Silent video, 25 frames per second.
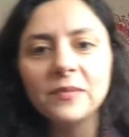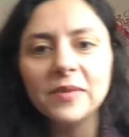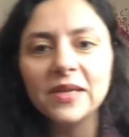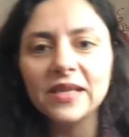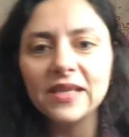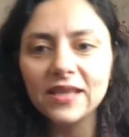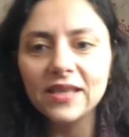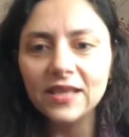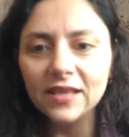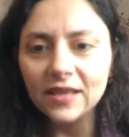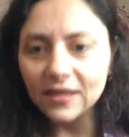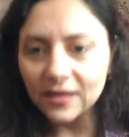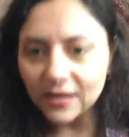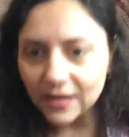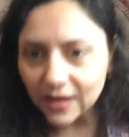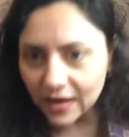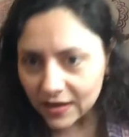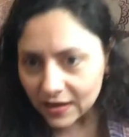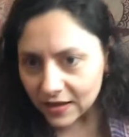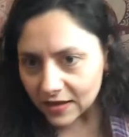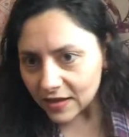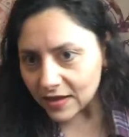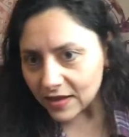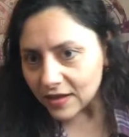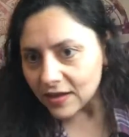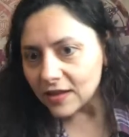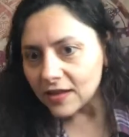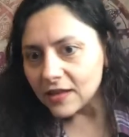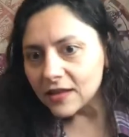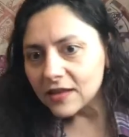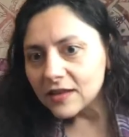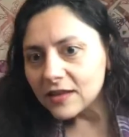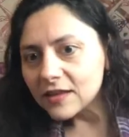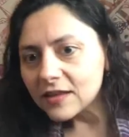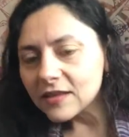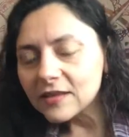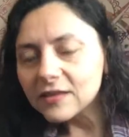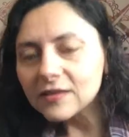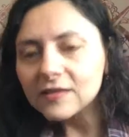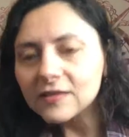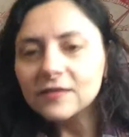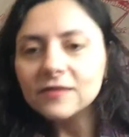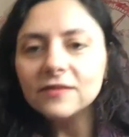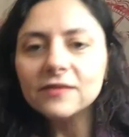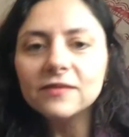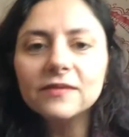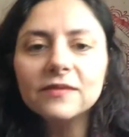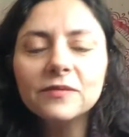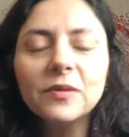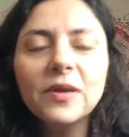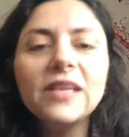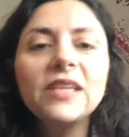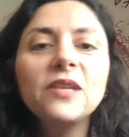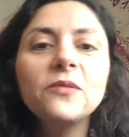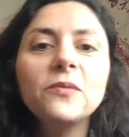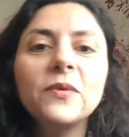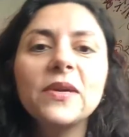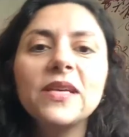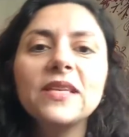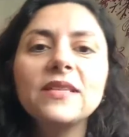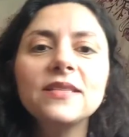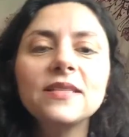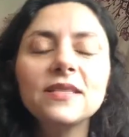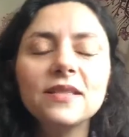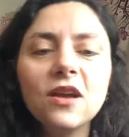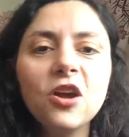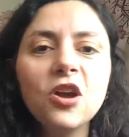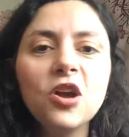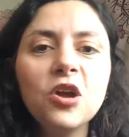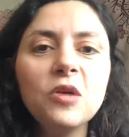my thing that... Anyways,